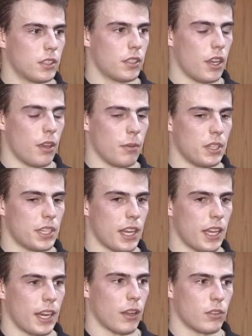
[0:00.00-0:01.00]
been
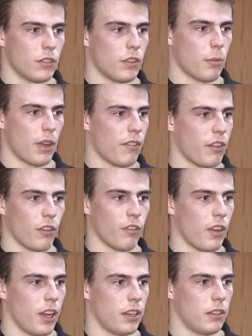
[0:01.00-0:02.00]
taken out of you, but I felt
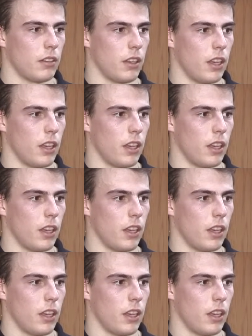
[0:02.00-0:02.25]
fine,